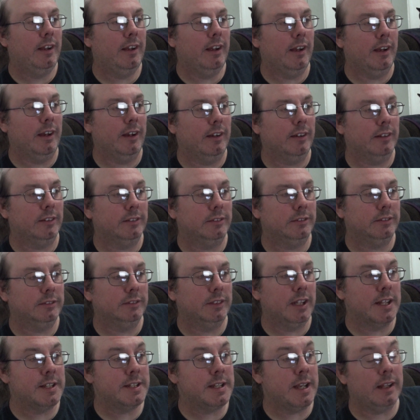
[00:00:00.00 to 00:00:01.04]
Uh,
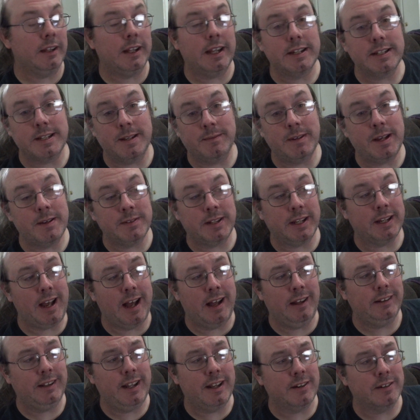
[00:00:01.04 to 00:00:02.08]
and so, like, sometimes, like,
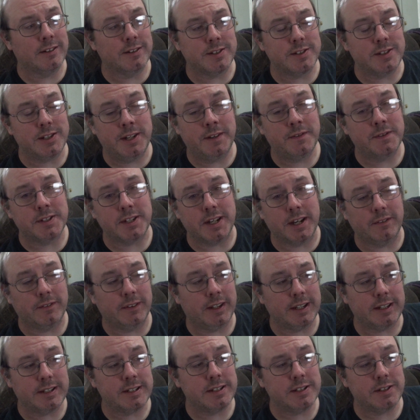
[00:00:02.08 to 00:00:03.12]
I'll let her sniff stuff.
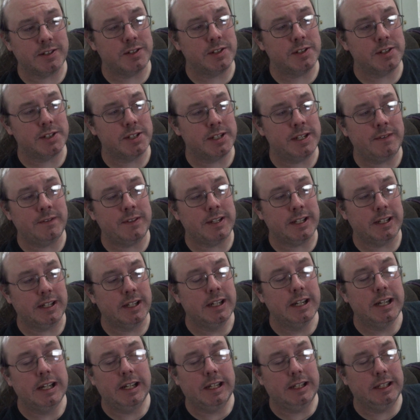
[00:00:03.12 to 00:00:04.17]
Like, she sniffed it,
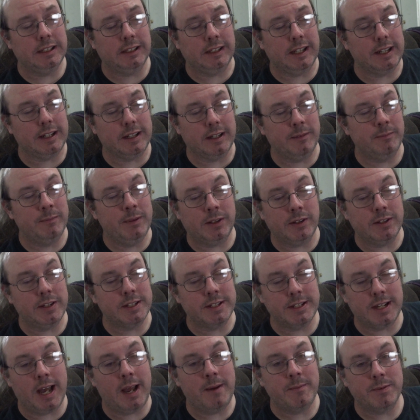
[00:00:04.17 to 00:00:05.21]
like, a million
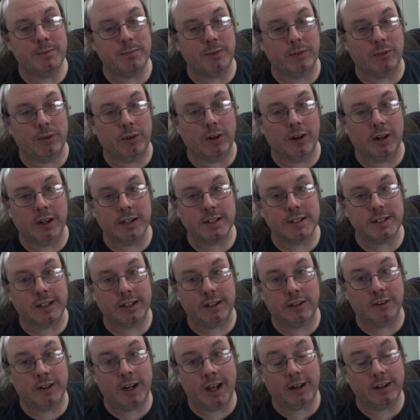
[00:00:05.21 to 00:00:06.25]
times before. And it's like,
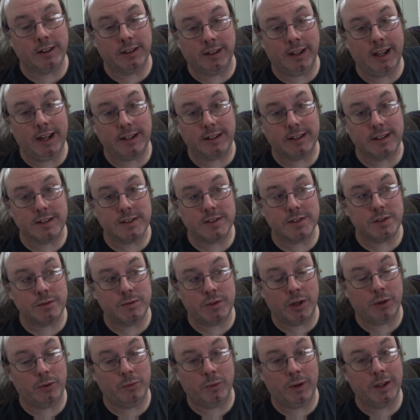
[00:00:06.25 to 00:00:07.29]
you're not going to like this. You
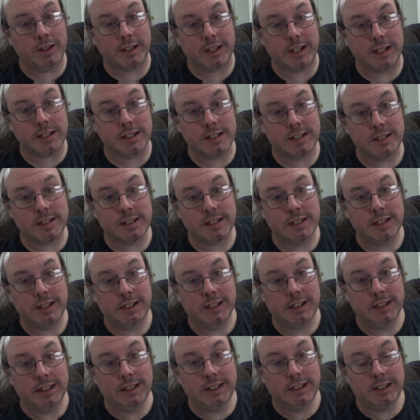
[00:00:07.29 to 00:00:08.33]
don't want this.
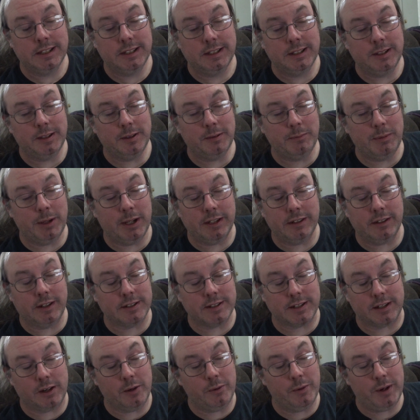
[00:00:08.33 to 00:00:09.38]
But I was
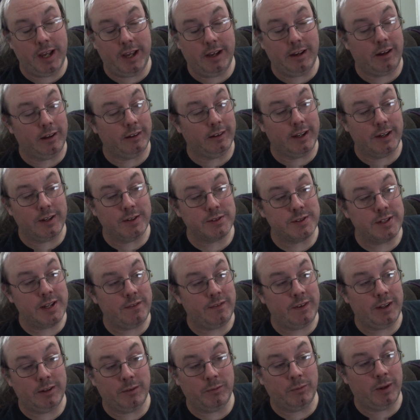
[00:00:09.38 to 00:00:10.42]
like, okay, I'll let you sniff
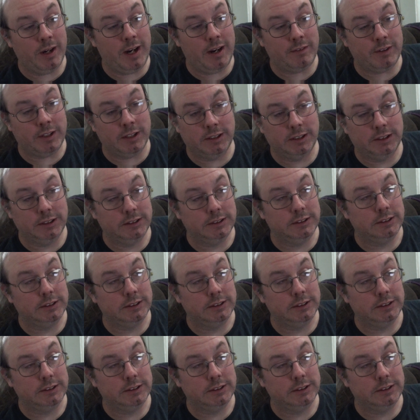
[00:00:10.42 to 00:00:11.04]
it. Whatever.